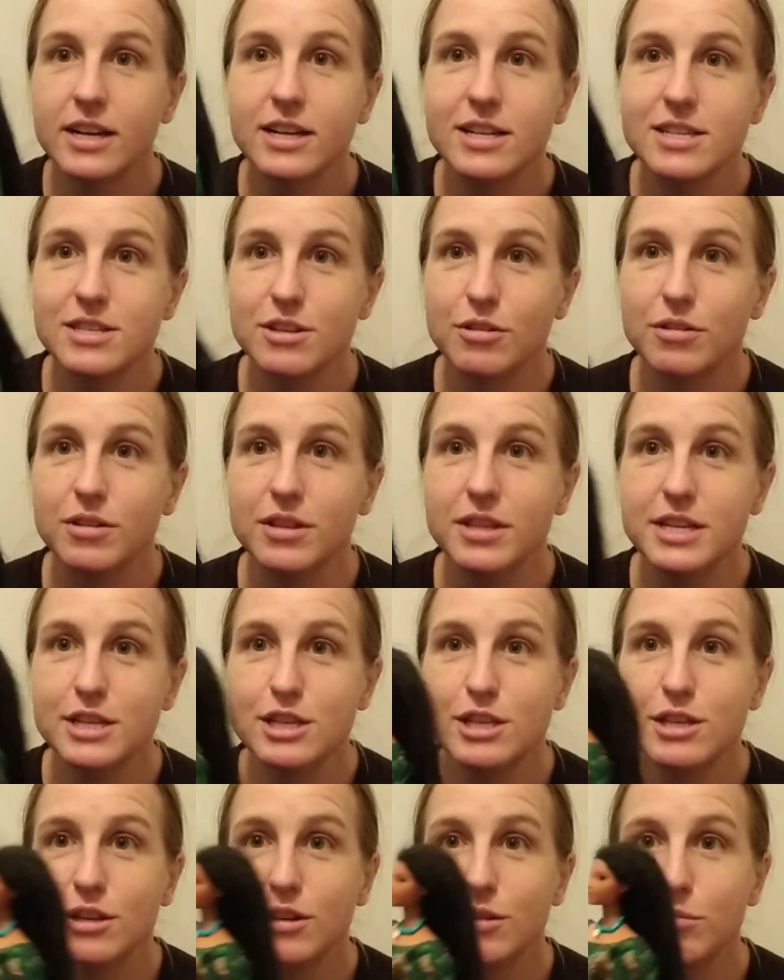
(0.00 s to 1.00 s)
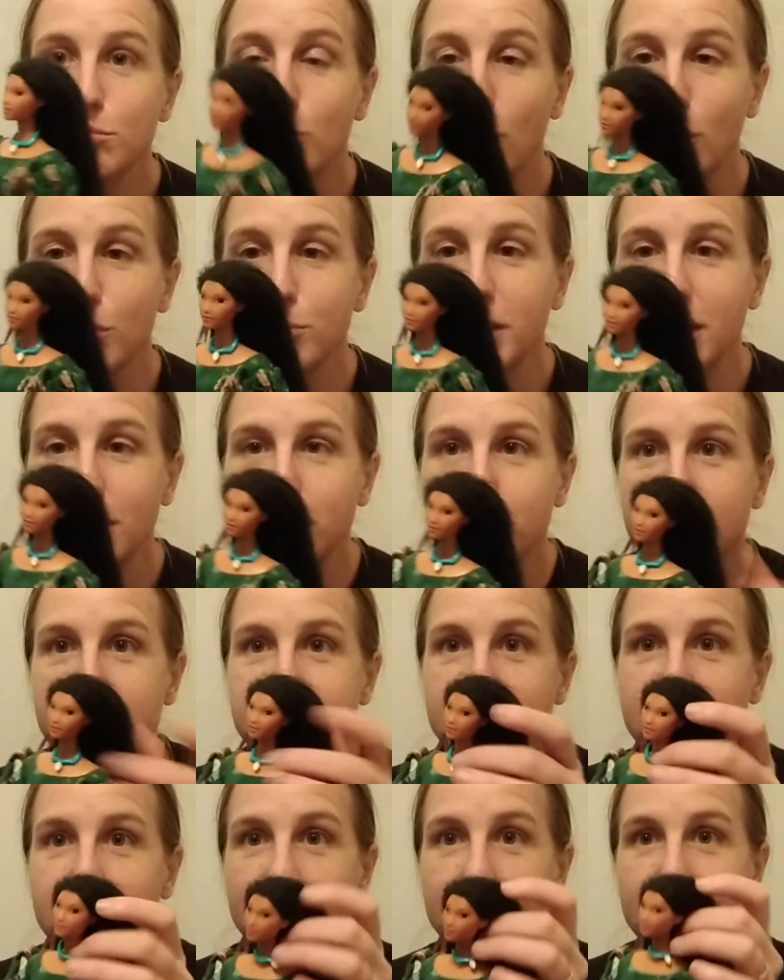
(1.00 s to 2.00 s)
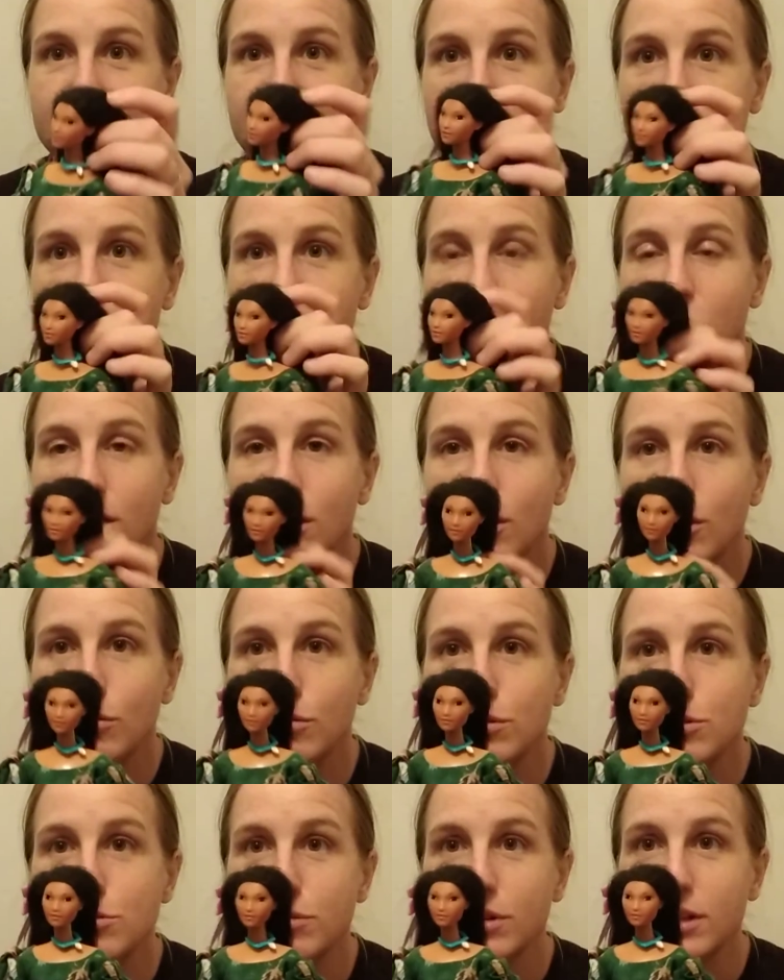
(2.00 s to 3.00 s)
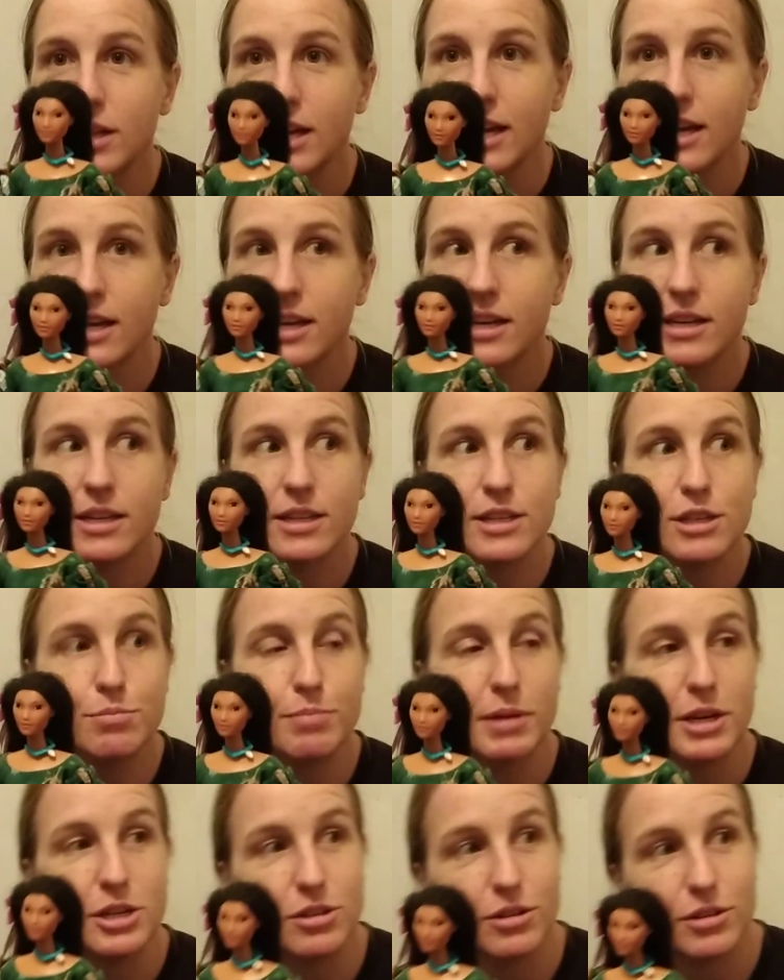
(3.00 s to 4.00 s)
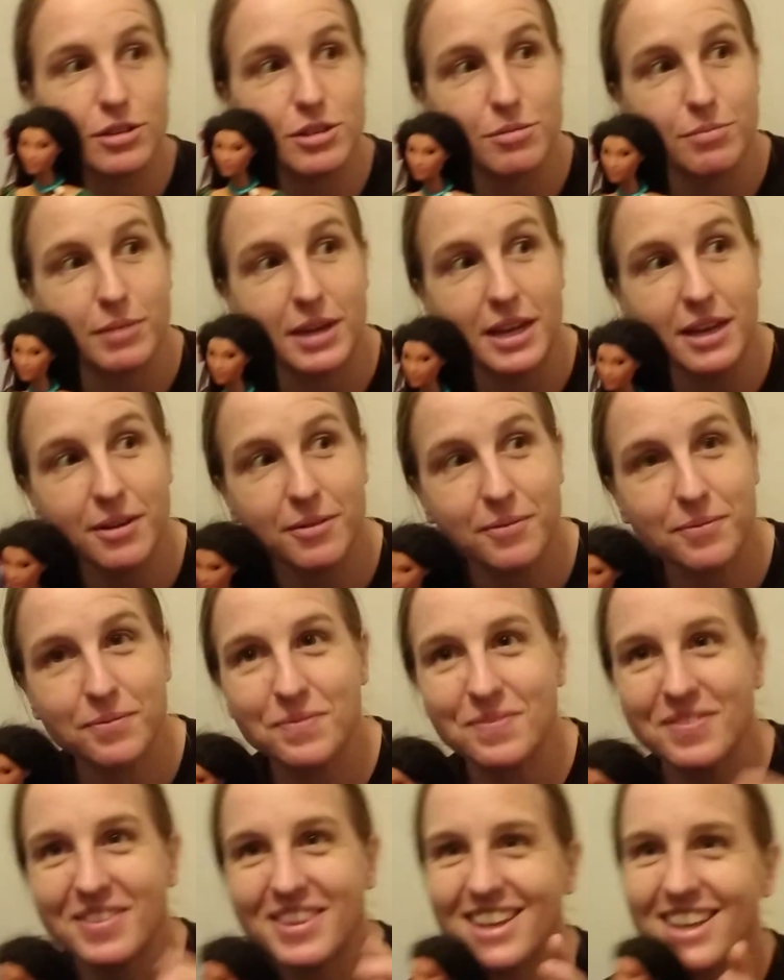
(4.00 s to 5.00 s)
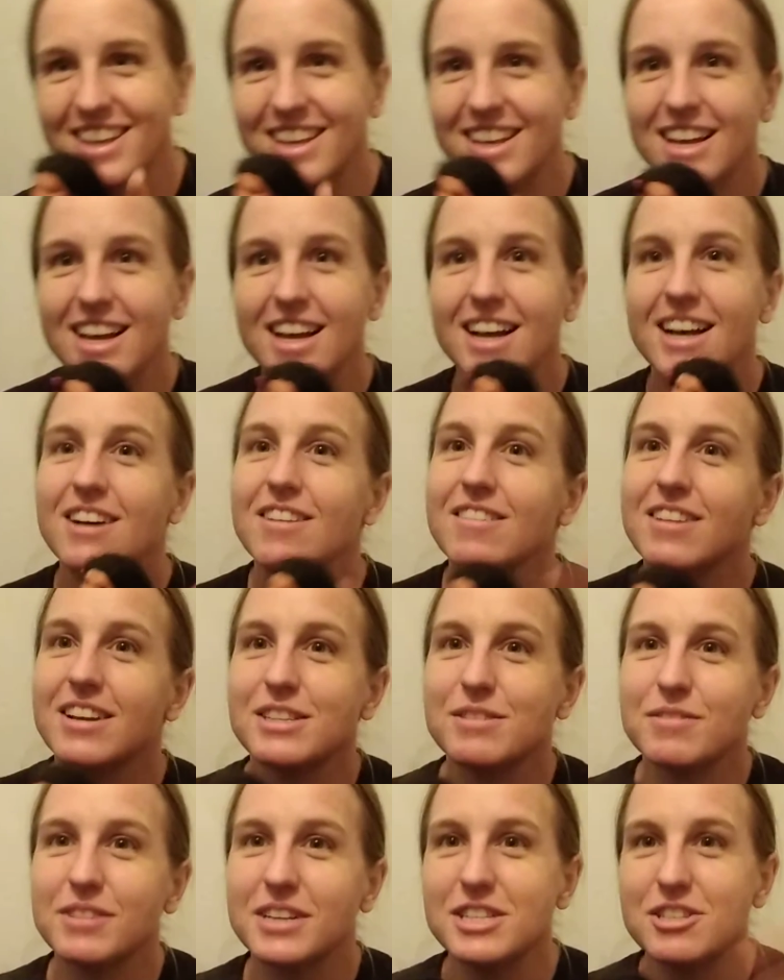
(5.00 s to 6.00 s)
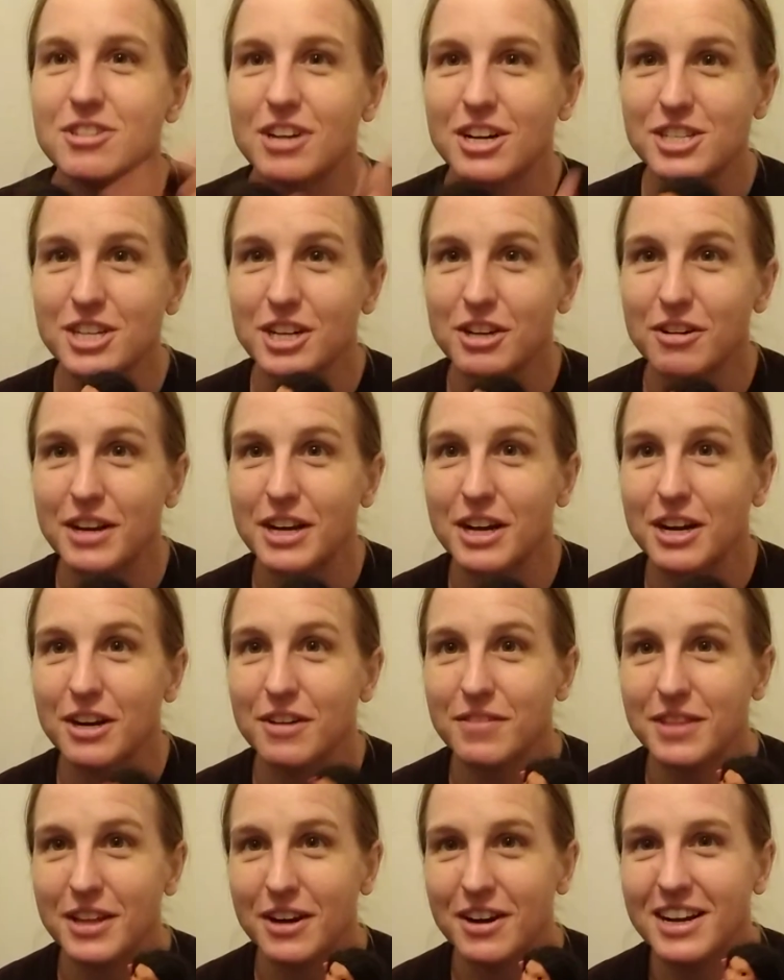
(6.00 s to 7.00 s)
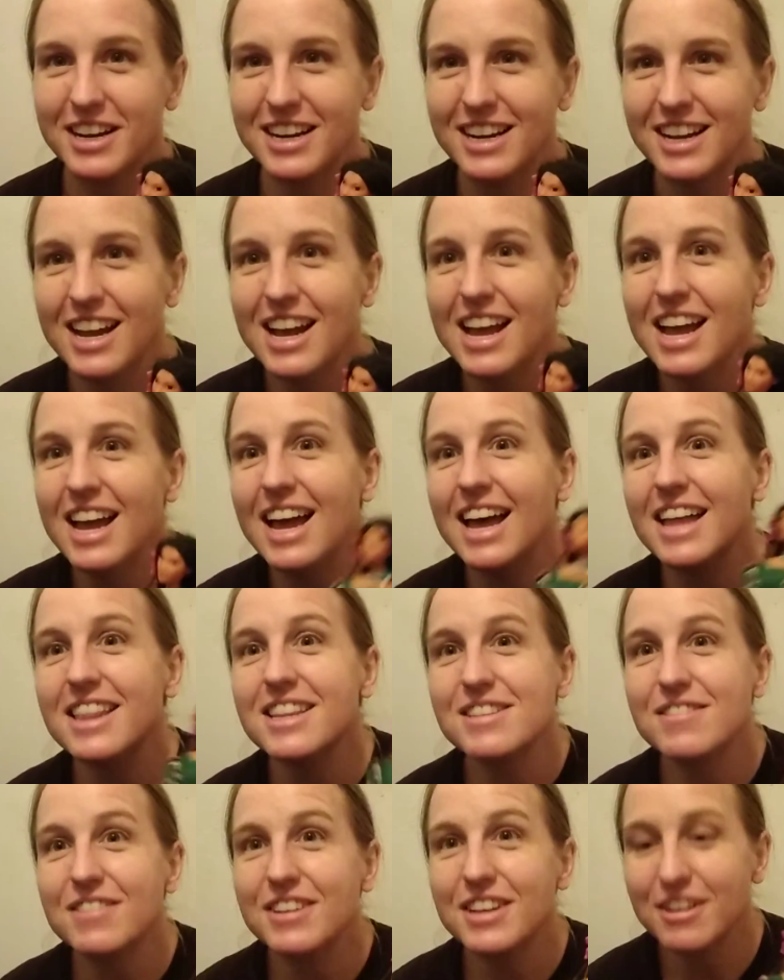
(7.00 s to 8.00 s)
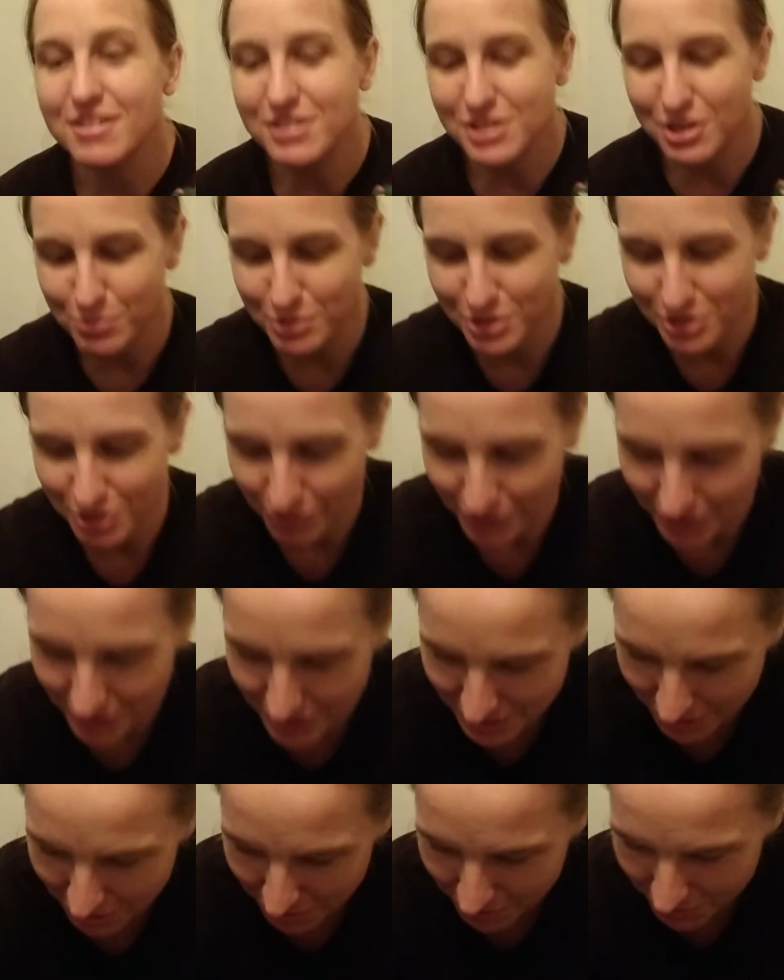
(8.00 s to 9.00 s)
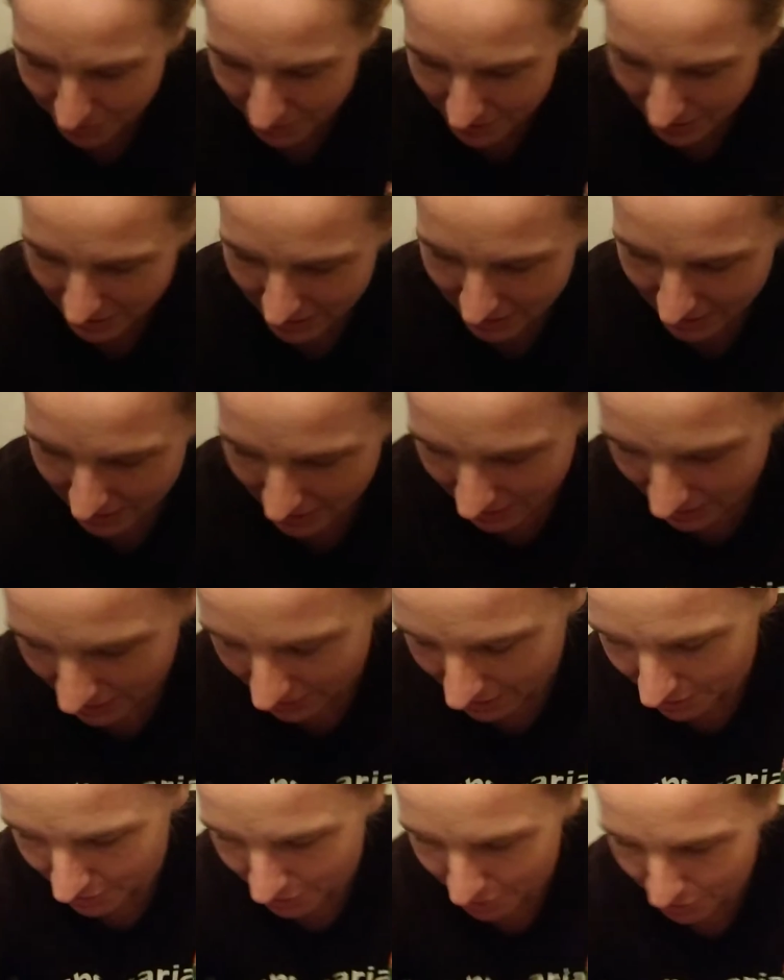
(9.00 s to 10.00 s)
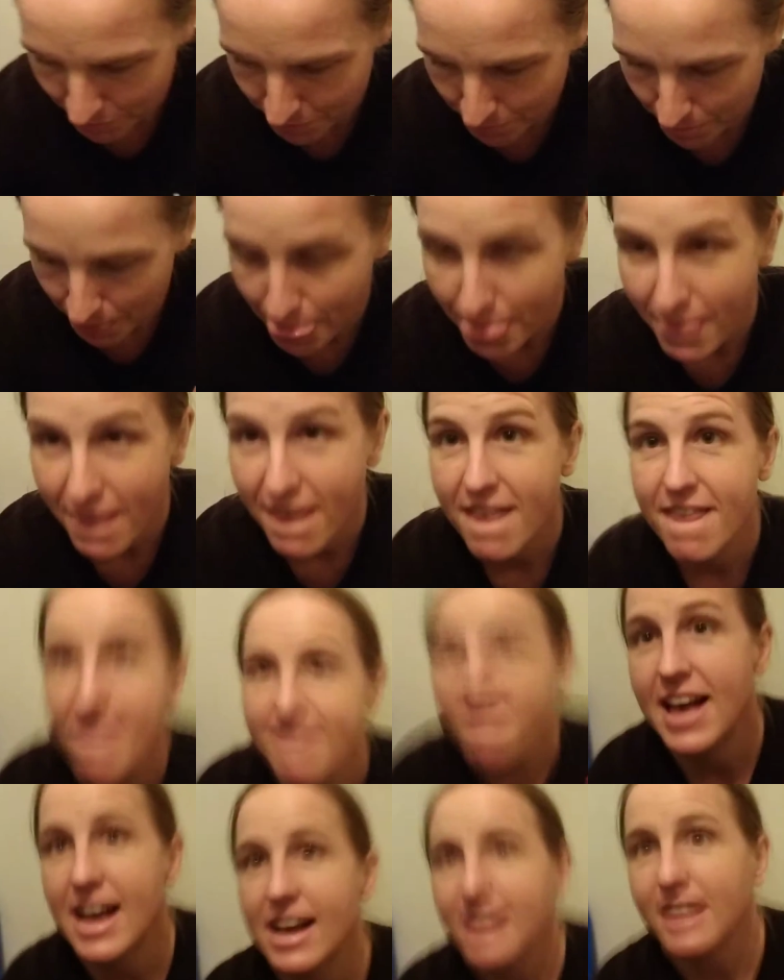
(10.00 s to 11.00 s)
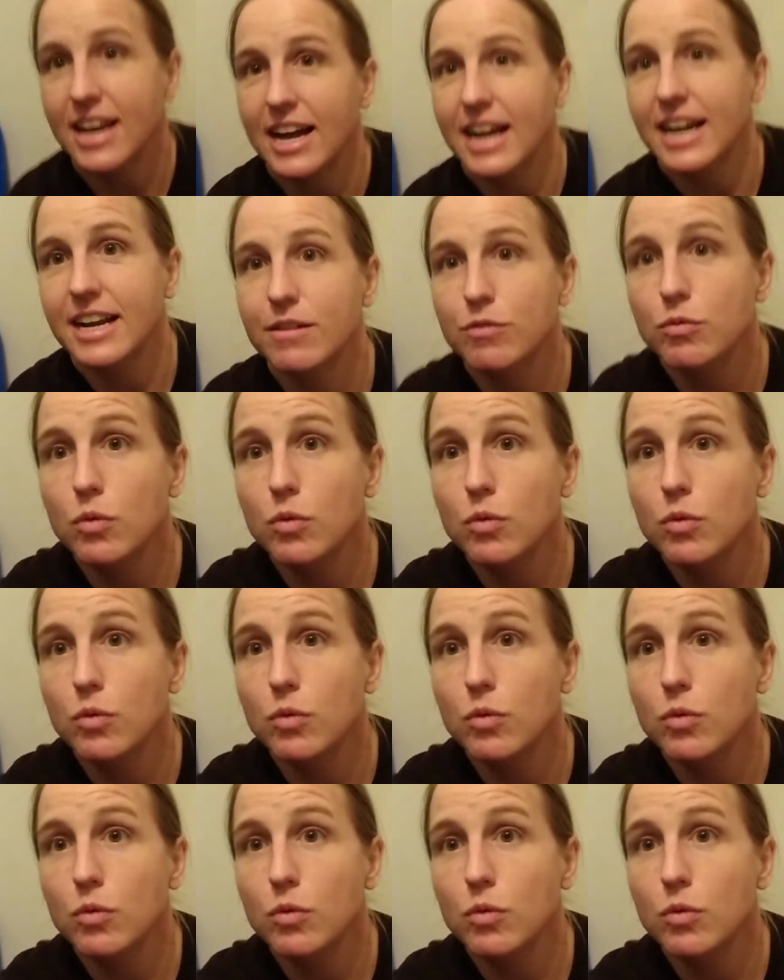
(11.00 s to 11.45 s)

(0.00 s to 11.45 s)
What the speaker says: so this Barbie in particular was really special to me. Got some construction going on up there, and this video is almost over. So that kind